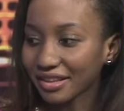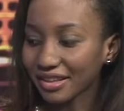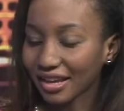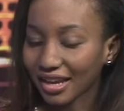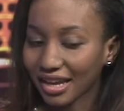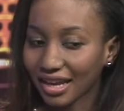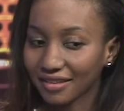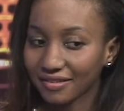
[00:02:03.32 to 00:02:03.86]

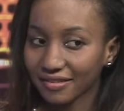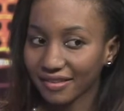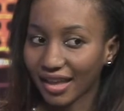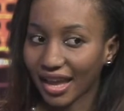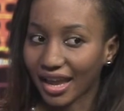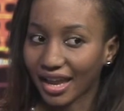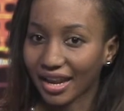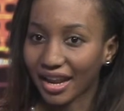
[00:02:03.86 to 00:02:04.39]
like I
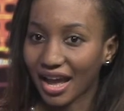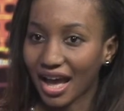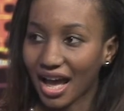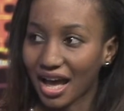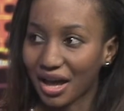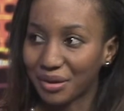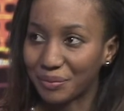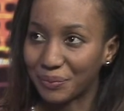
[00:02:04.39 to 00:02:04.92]
said.
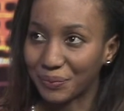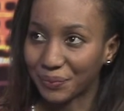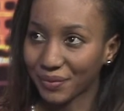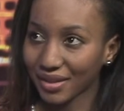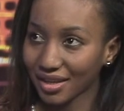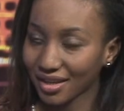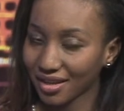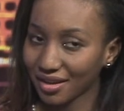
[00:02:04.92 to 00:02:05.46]

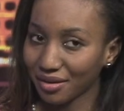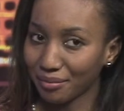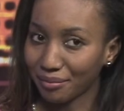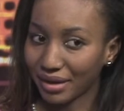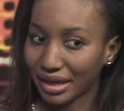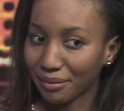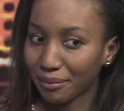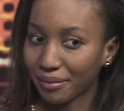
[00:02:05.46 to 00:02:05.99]

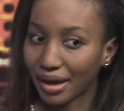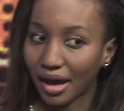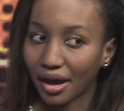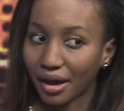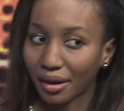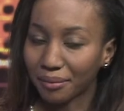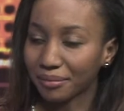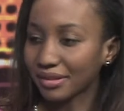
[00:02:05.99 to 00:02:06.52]
My
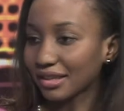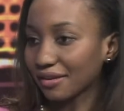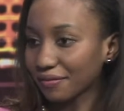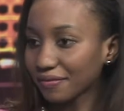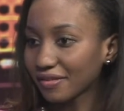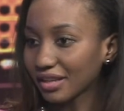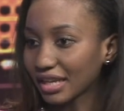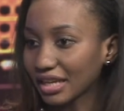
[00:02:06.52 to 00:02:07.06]
mom
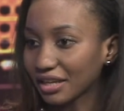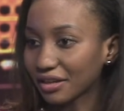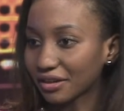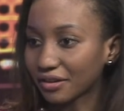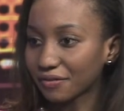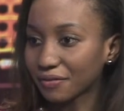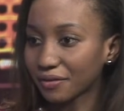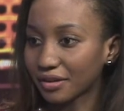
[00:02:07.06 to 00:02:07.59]
lived
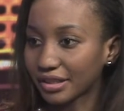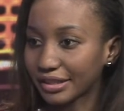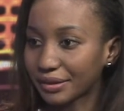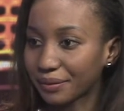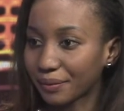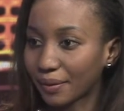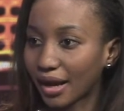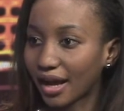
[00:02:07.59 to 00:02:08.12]
here for a
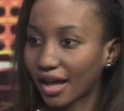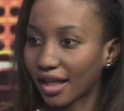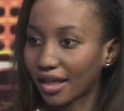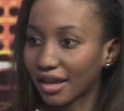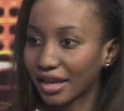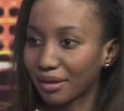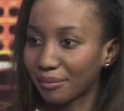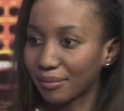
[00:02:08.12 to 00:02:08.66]
little while,
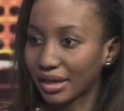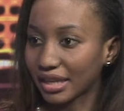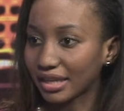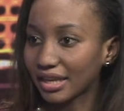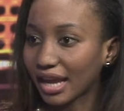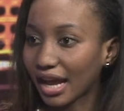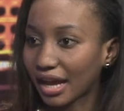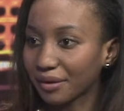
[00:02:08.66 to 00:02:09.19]
and my
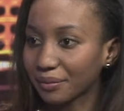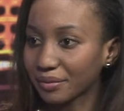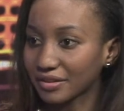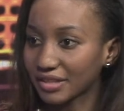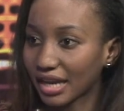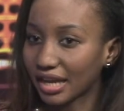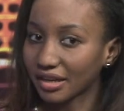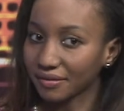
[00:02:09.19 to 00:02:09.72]
dad was
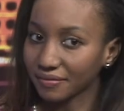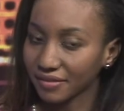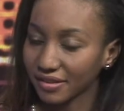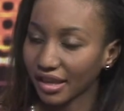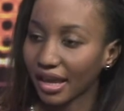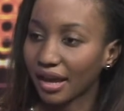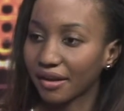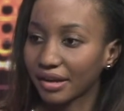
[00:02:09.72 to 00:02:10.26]
out of
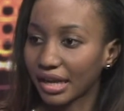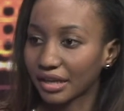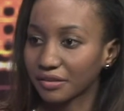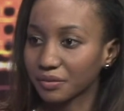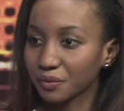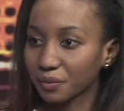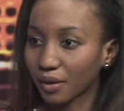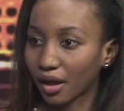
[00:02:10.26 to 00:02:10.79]
town
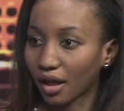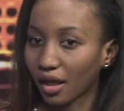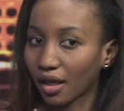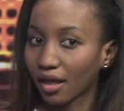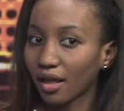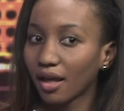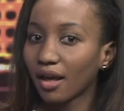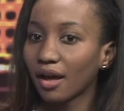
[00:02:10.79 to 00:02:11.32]
as well,
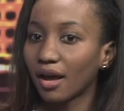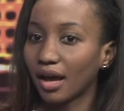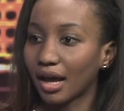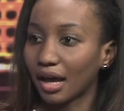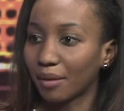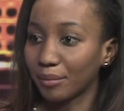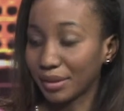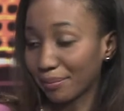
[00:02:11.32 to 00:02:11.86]

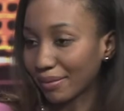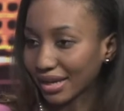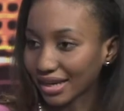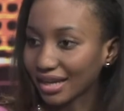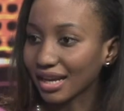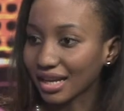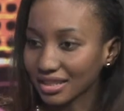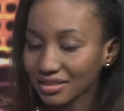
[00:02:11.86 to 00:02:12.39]
in
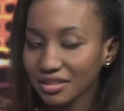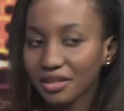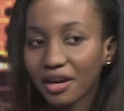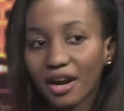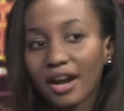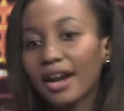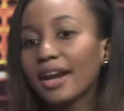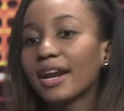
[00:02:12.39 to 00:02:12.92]

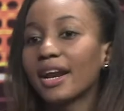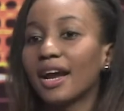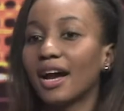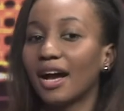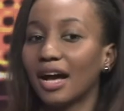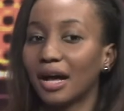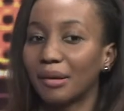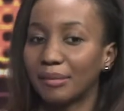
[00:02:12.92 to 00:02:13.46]
Madagascar.
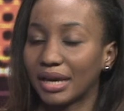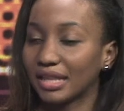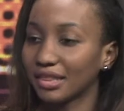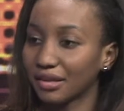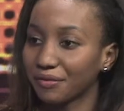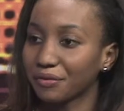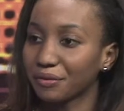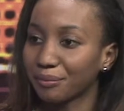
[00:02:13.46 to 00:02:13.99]
I
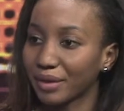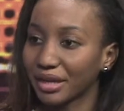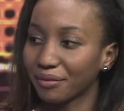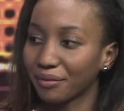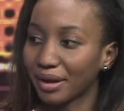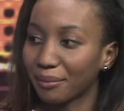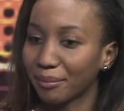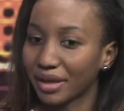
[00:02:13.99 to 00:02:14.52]
lived with my
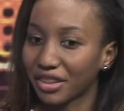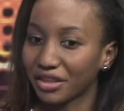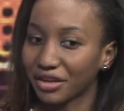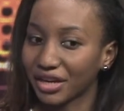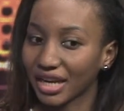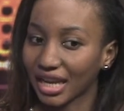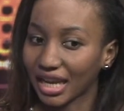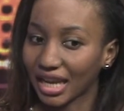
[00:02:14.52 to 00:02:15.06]

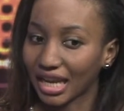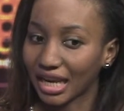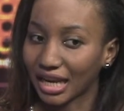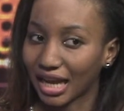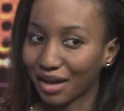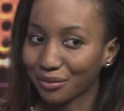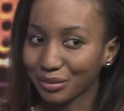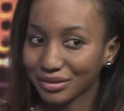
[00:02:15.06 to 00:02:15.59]
grandmother, and
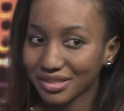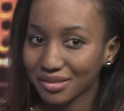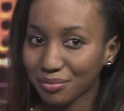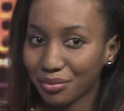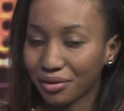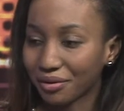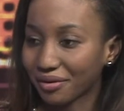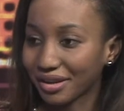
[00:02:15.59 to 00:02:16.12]
I was
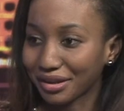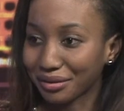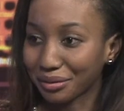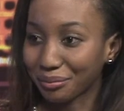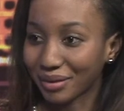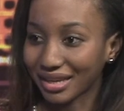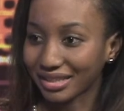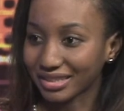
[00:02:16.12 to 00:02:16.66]

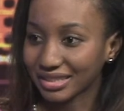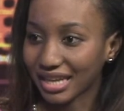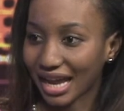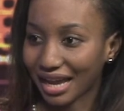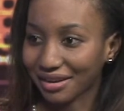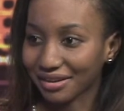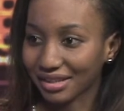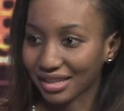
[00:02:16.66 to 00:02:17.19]
spoiled my entire